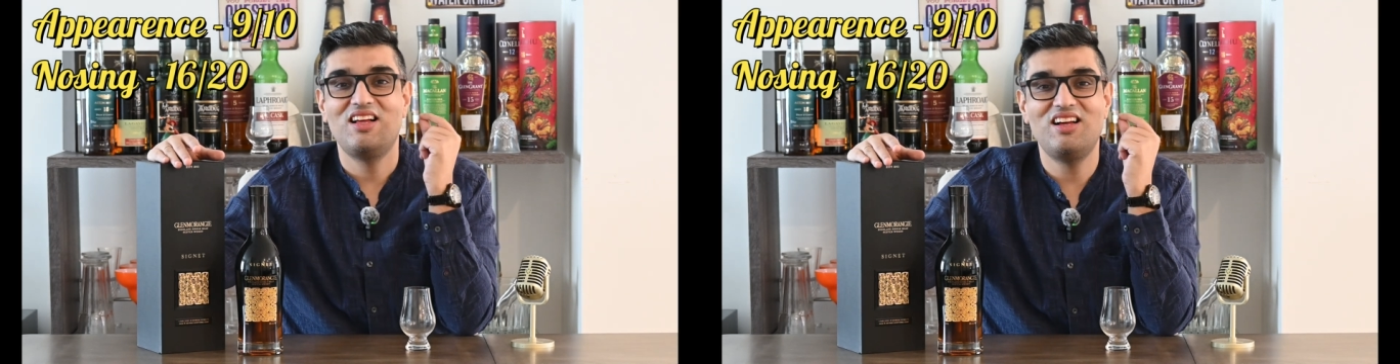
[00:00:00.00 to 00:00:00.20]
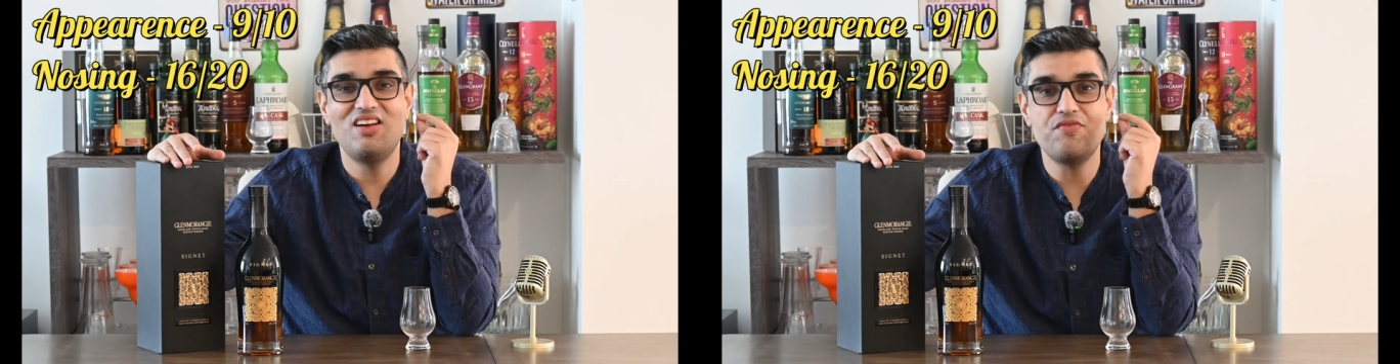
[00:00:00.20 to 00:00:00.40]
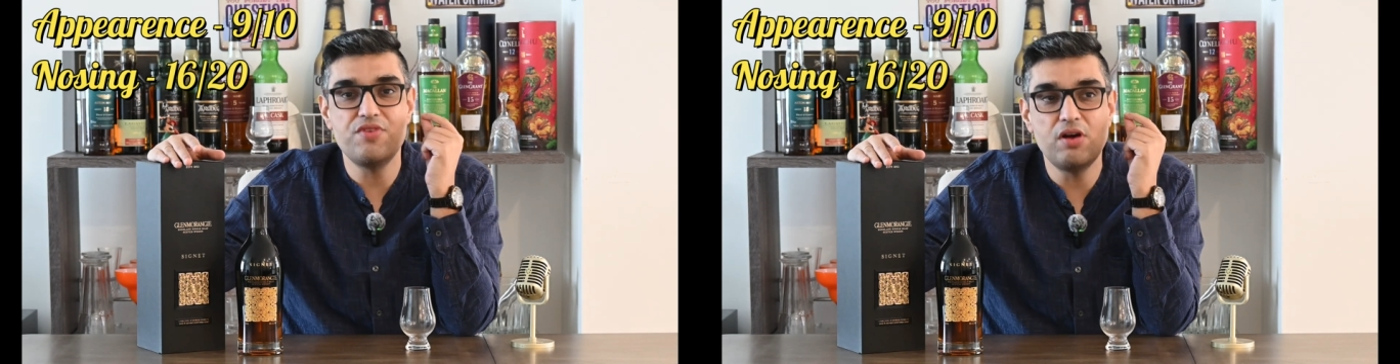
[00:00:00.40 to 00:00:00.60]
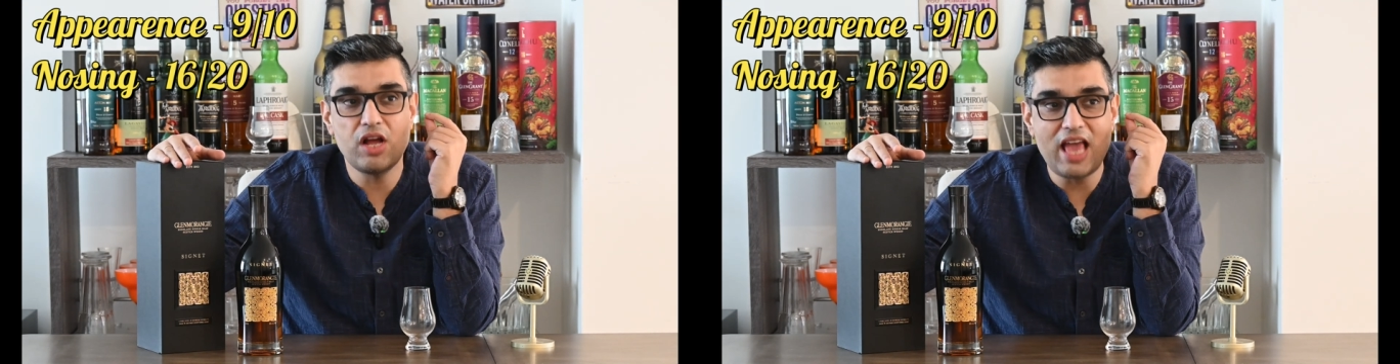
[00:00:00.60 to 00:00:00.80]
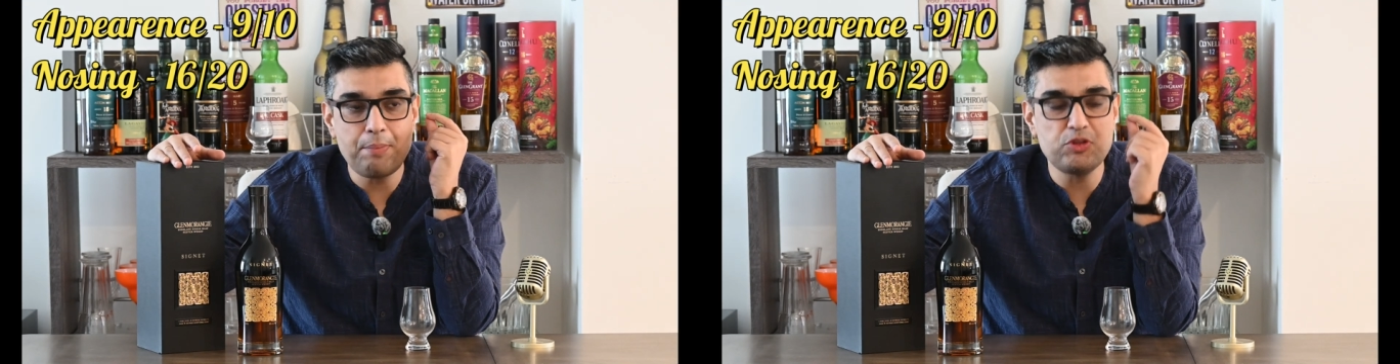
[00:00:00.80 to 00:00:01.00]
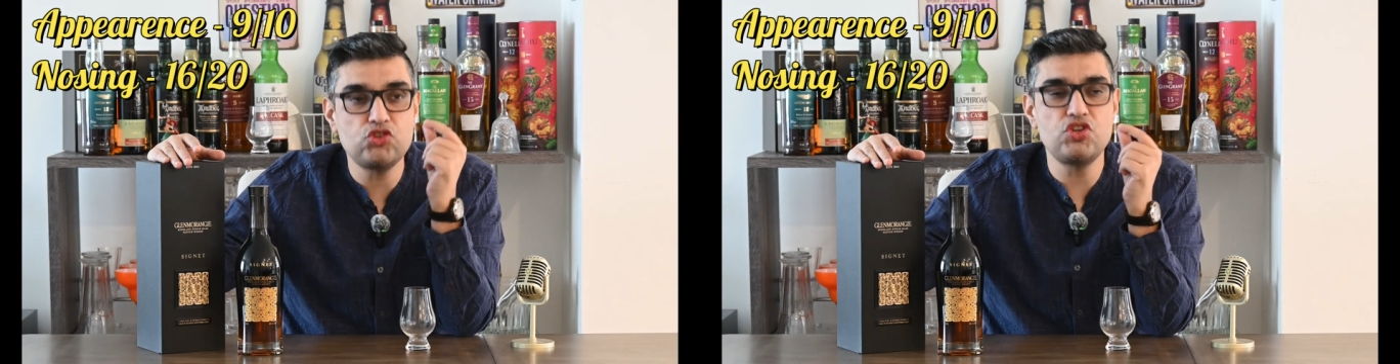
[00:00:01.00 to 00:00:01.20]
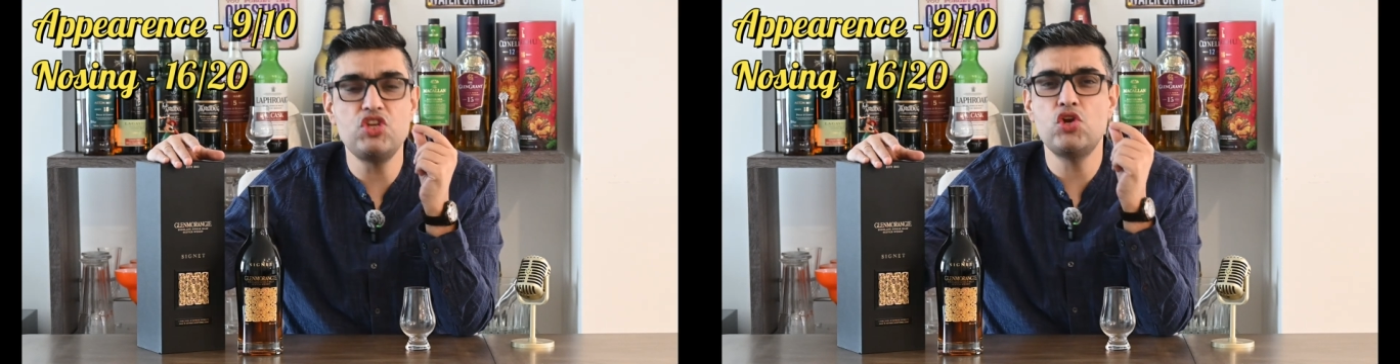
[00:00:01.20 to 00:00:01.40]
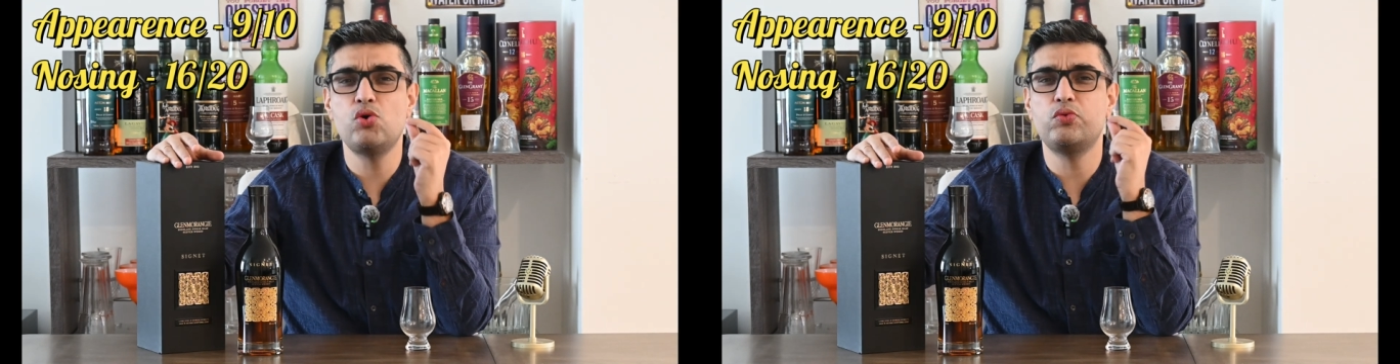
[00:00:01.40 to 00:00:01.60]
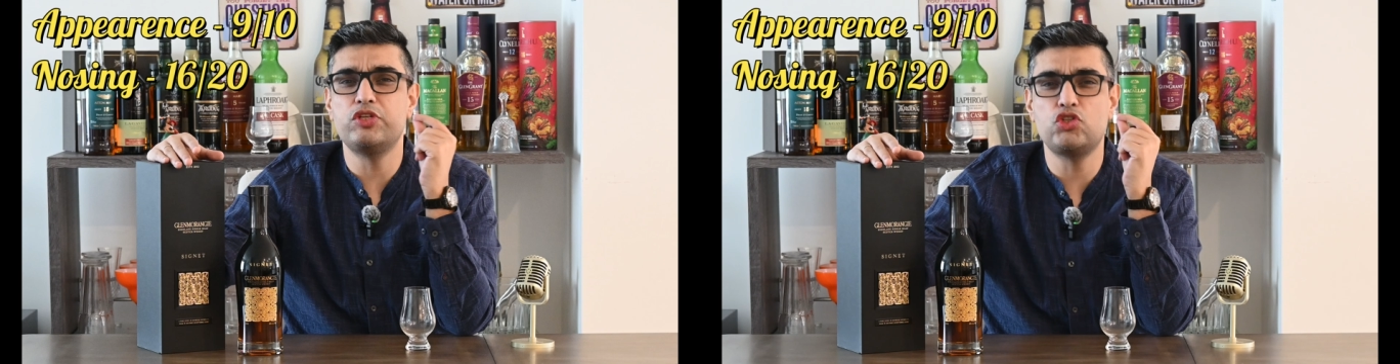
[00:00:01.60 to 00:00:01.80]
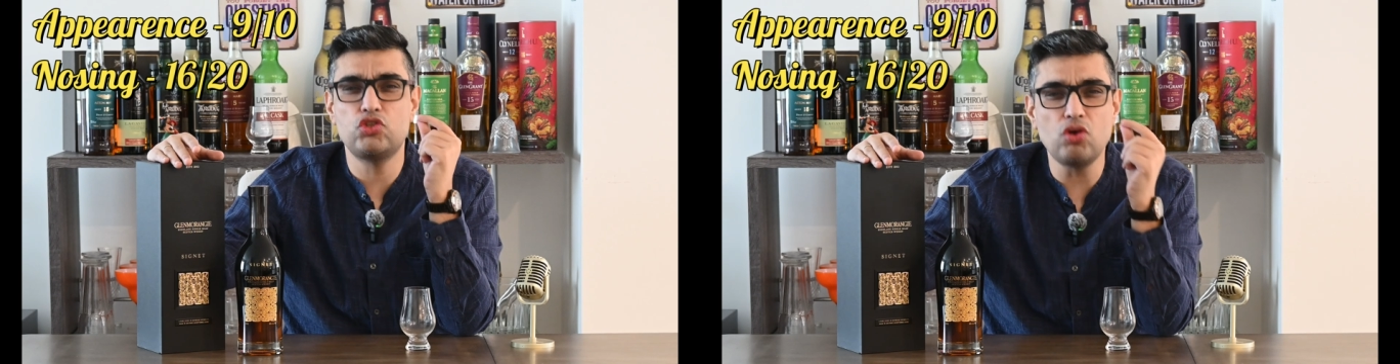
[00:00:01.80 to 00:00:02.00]
the cappuccino,
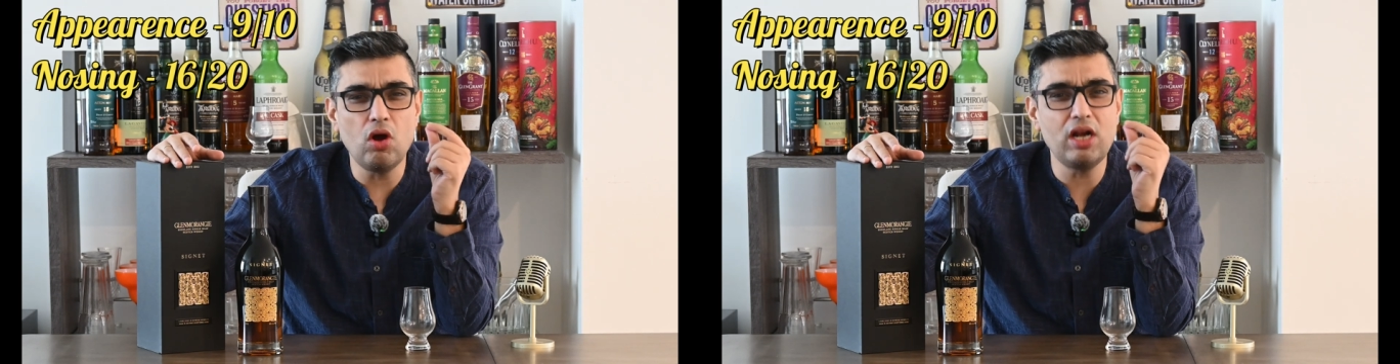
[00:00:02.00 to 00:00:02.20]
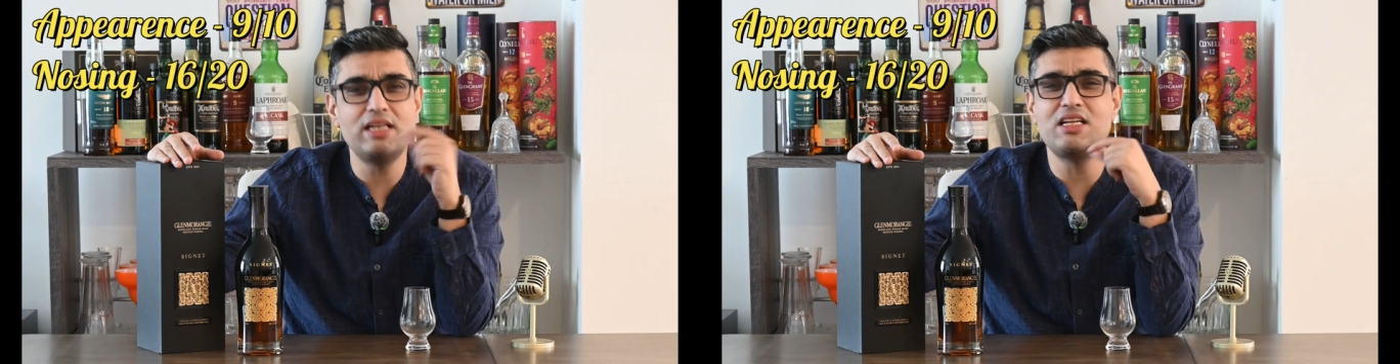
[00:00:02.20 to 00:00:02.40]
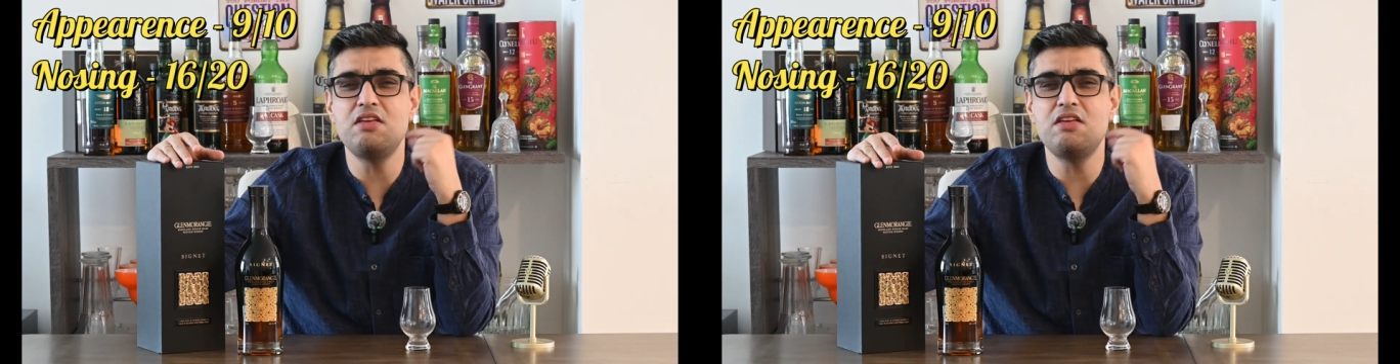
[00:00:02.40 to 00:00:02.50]
the chocolate,